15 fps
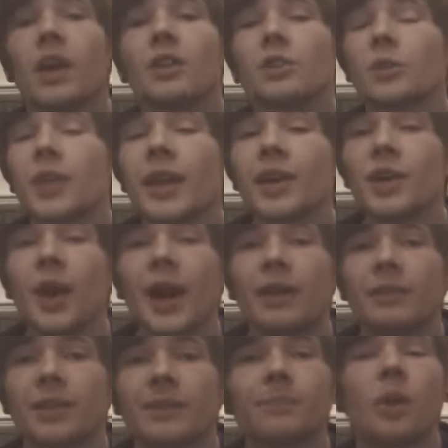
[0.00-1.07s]
So there you
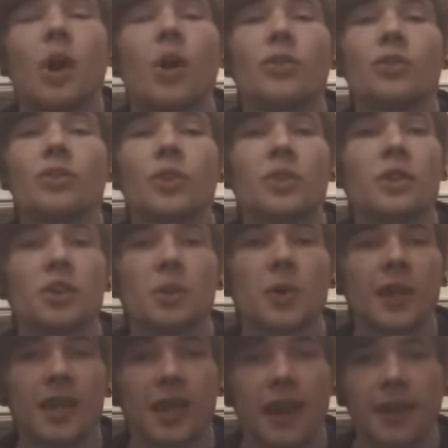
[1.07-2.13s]
have it, on to the new
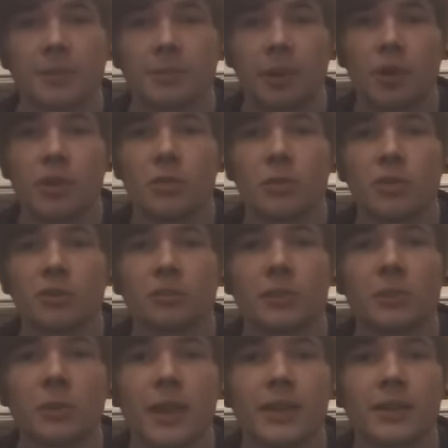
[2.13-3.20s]
EX Pokemon you've
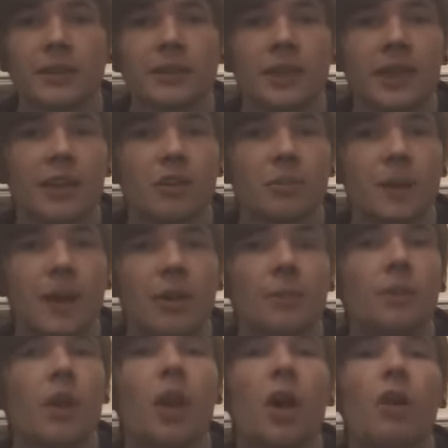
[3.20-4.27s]
been waiting to hear
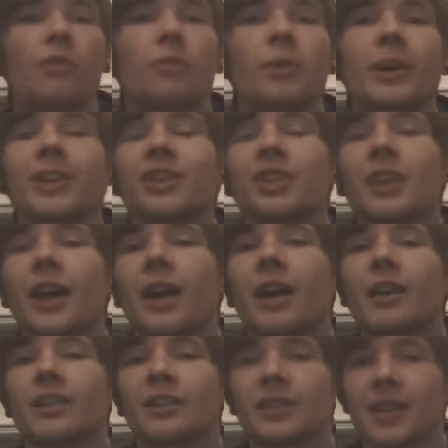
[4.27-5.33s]
about, of which there
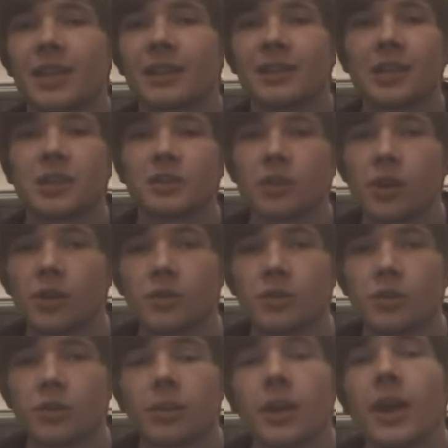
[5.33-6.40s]
are 6 in
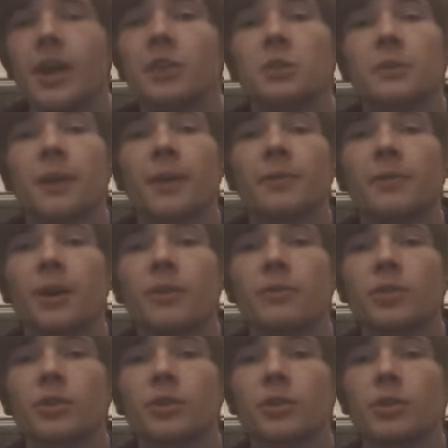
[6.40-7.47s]
total. So without
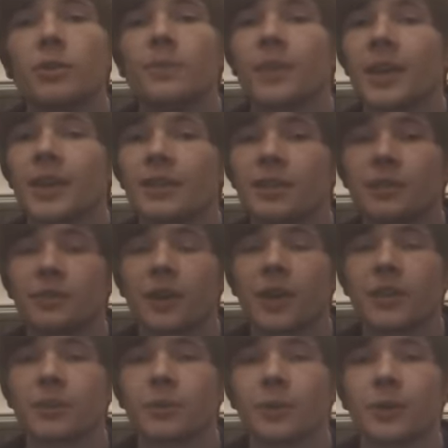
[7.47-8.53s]
further ado, here's the
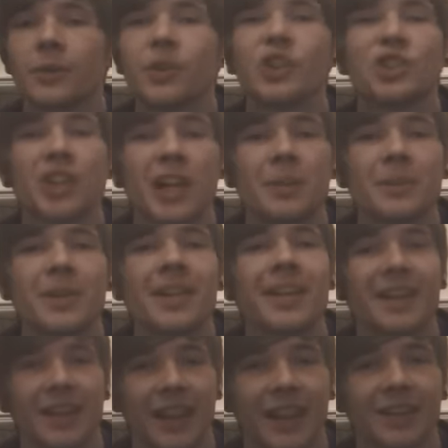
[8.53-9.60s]
first one, Shaymin
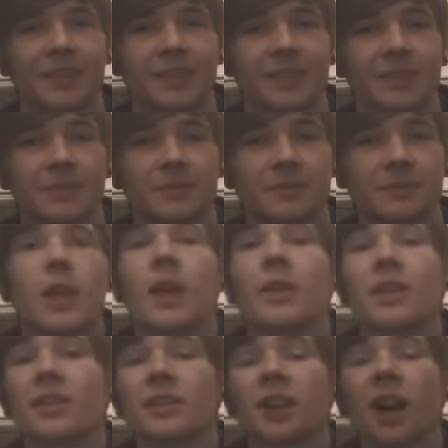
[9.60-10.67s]
EX.
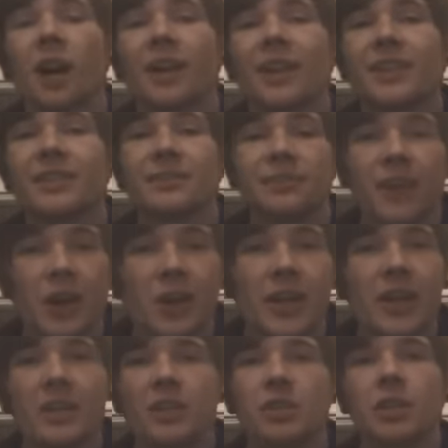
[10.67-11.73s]
This card is very
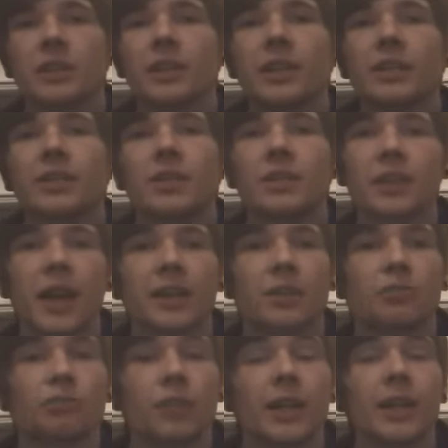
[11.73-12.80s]
interesting since it has
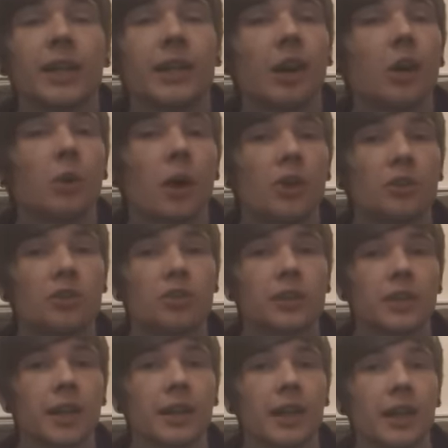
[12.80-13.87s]
a really low
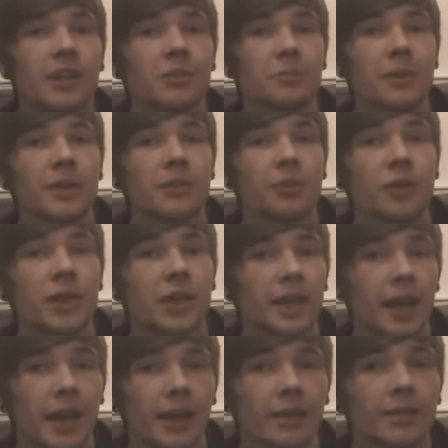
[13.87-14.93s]
110 HP for an
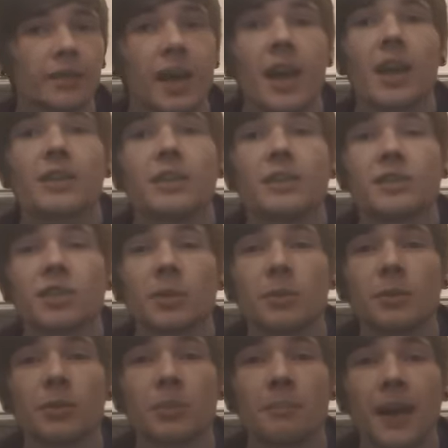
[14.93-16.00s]
EX, since some
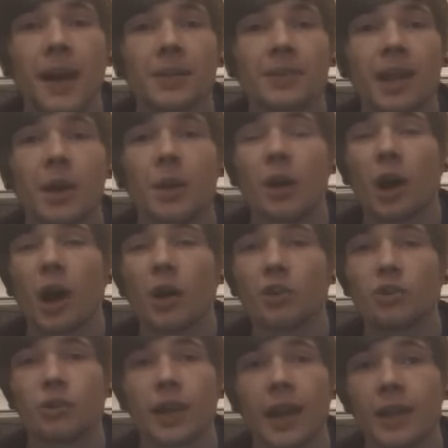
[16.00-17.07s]
of them max out at
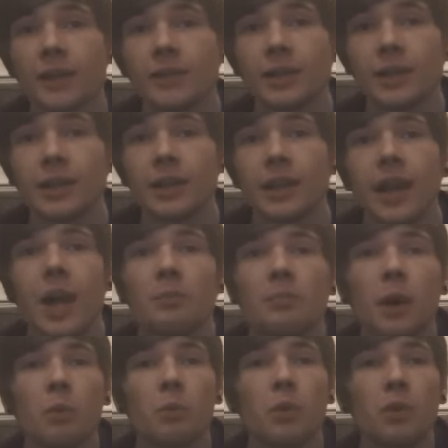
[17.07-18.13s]
180,
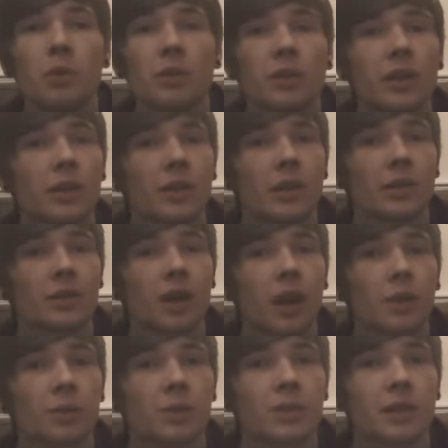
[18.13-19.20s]
but I wouldn't think that this
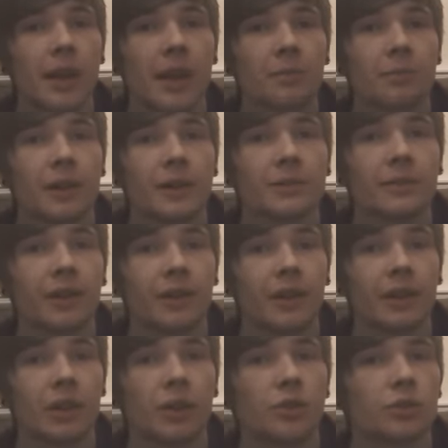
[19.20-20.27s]
card would stay in play very
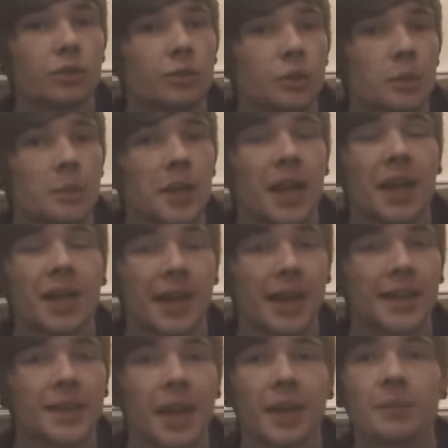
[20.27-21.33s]
long due to it being a
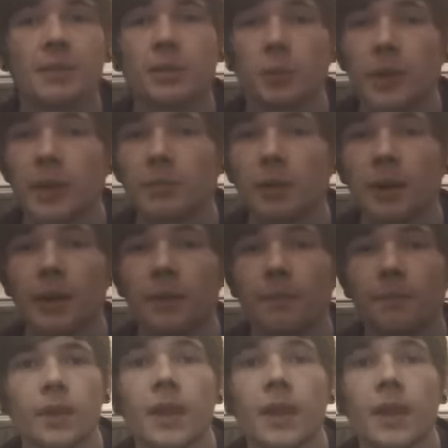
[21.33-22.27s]
late game sweeper.